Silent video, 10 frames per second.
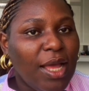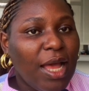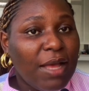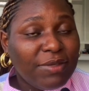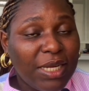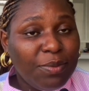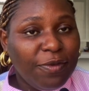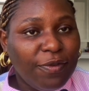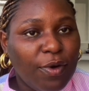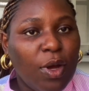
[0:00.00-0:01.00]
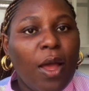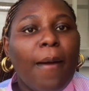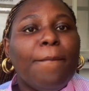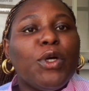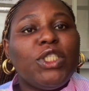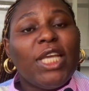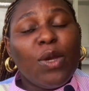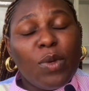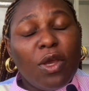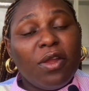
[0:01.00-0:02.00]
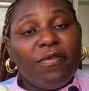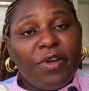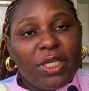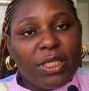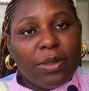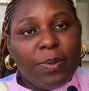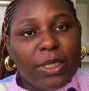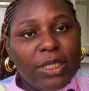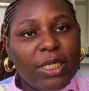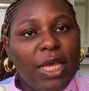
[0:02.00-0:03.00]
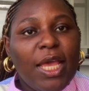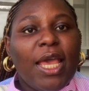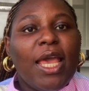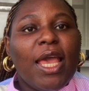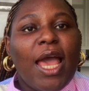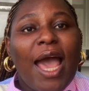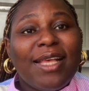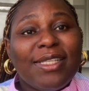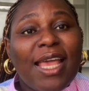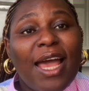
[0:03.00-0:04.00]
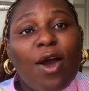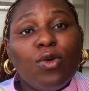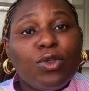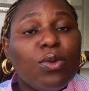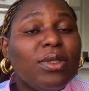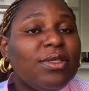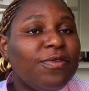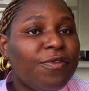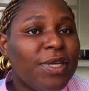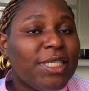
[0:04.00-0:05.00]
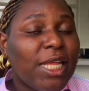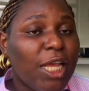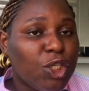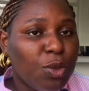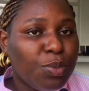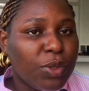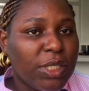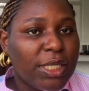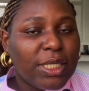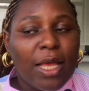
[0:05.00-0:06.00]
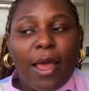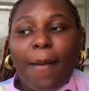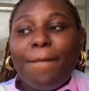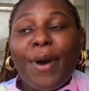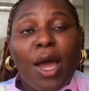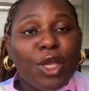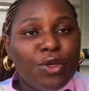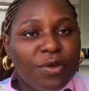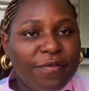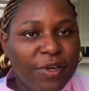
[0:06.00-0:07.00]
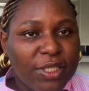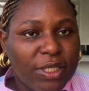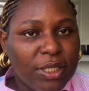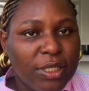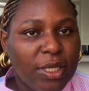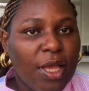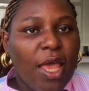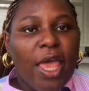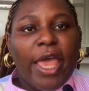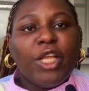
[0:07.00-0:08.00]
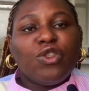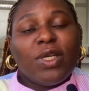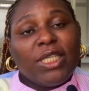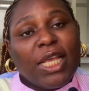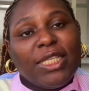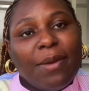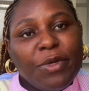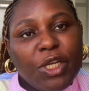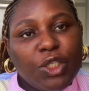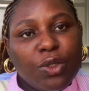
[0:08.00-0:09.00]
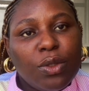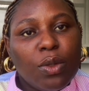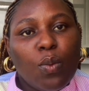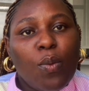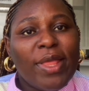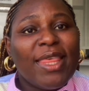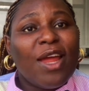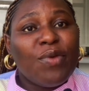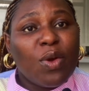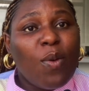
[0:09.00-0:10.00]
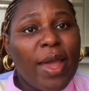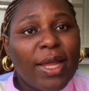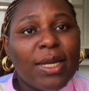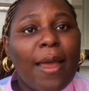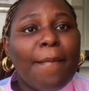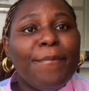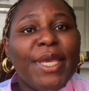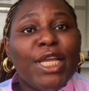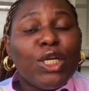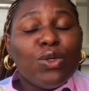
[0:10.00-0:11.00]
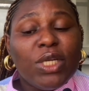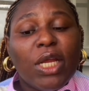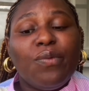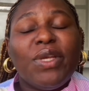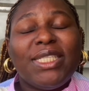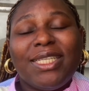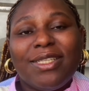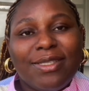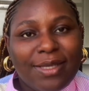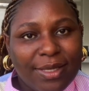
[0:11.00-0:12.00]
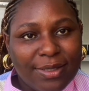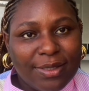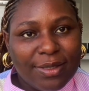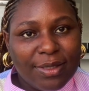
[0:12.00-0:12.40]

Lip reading: I've said it before, but check with your university, please, as there are also different selection process per universities. Entrance examination, when they are required, may include a written test.